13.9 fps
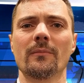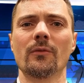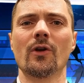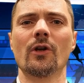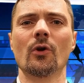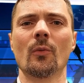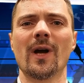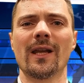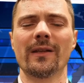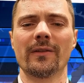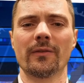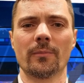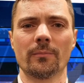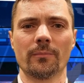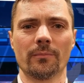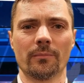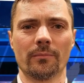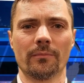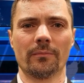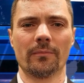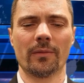The U.S.
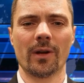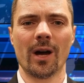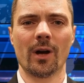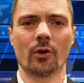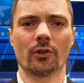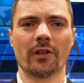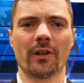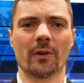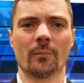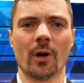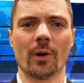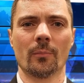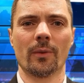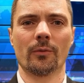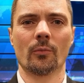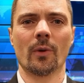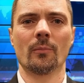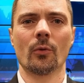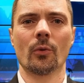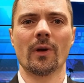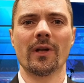Energy Department
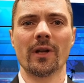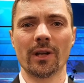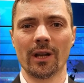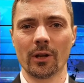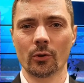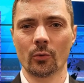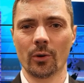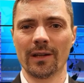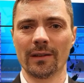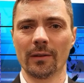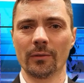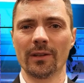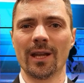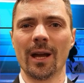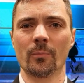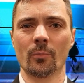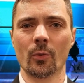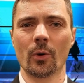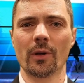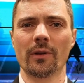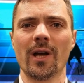reported an increase of
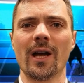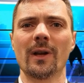10.9